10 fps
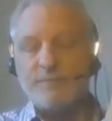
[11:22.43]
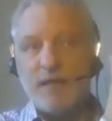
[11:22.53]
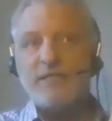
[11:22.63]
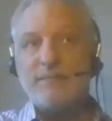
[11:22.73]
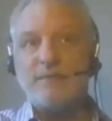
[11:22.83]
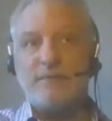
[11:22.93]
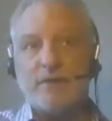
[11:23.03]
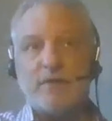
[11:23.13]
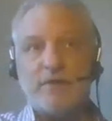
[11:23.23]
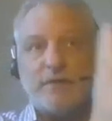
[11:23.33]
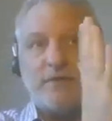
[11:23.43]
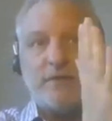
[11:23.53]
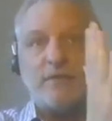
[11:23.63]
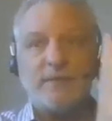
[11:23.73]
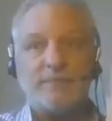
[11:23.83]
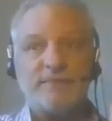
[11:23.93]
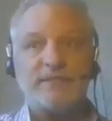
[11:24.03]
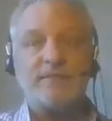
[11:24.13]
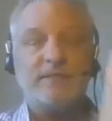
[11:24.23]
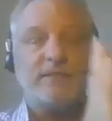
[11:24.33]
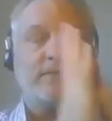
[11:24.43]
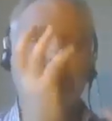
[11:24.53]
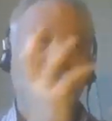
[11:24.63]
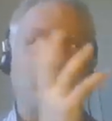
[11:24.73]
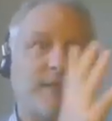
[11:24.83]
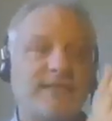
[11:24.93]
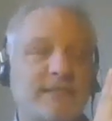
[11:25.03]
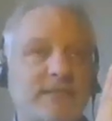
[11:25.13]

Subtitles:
possible in the RBM system, the rule-based